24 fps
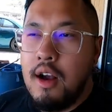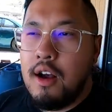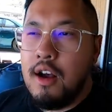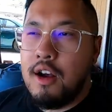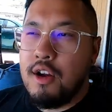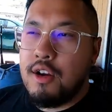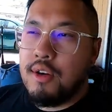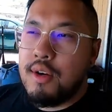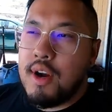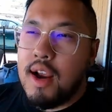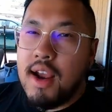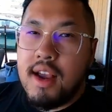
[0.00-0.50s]

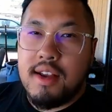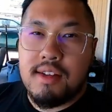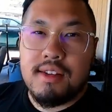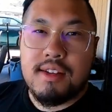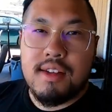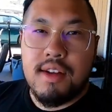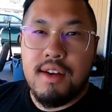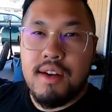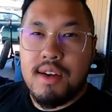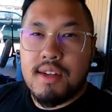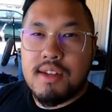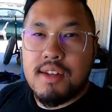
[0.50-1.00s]
All right,
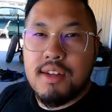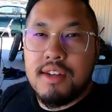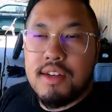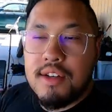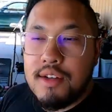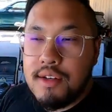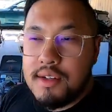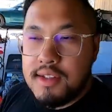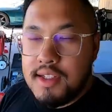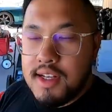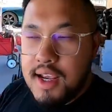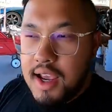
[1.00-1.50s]
so it's a
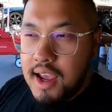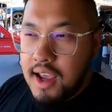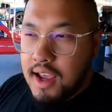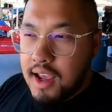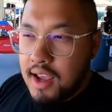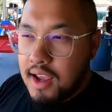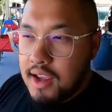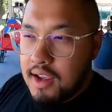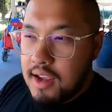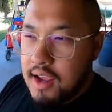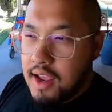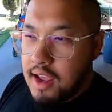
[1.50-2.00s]
new
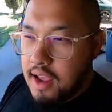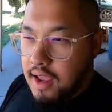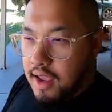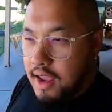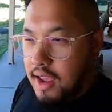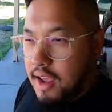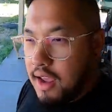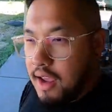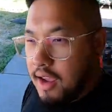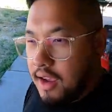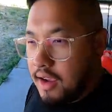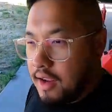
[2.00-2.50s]
day
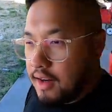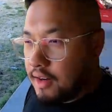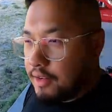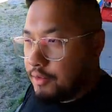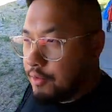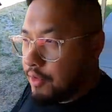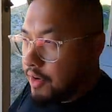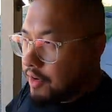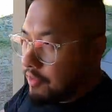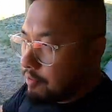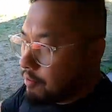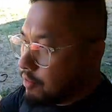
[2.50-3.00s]

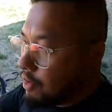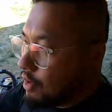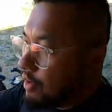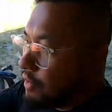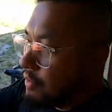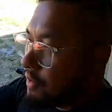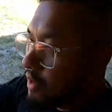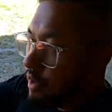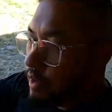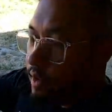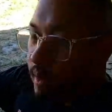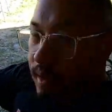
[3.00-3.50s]
and we've
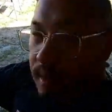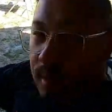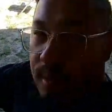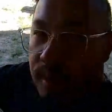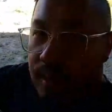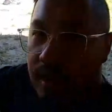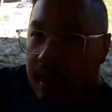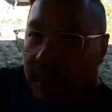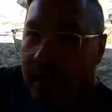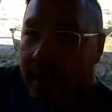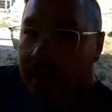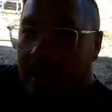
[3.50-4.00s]
moved the
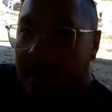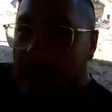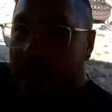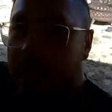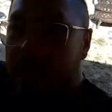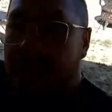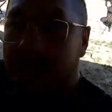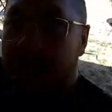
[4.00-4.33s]
Corolla